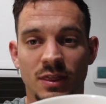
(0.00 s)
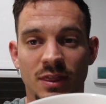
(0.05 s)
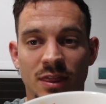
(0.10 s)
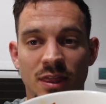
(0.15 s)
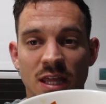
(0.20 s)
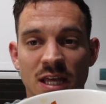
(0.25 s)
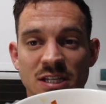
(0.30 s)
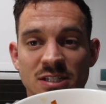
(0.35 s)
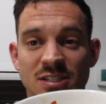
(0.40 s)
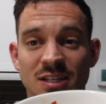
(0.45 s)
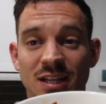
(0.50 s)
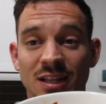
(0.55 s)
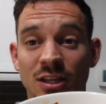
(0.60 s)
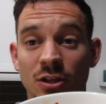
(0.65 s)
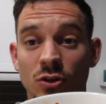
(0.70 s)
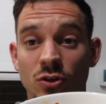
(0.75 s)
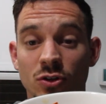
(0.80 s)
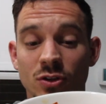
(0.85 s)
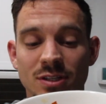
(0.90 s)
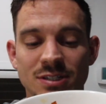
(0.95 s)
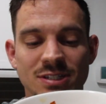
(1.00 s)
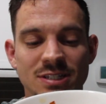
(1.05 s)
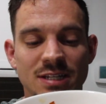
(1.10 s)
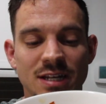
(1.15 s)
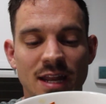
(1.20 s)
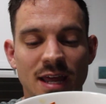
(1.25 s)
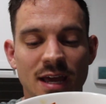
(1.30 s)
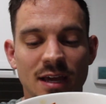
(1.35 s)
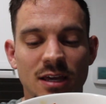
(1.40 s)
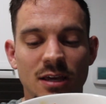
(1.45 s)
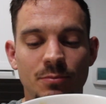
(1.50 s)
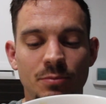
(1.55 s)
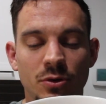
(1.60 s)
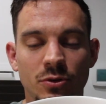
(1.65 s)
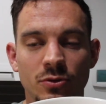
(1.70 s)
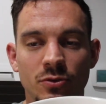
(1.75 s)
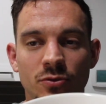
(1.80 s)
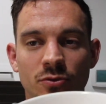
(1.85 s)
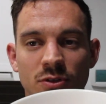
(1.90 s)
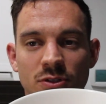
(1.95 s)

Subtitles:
this little snacky poo.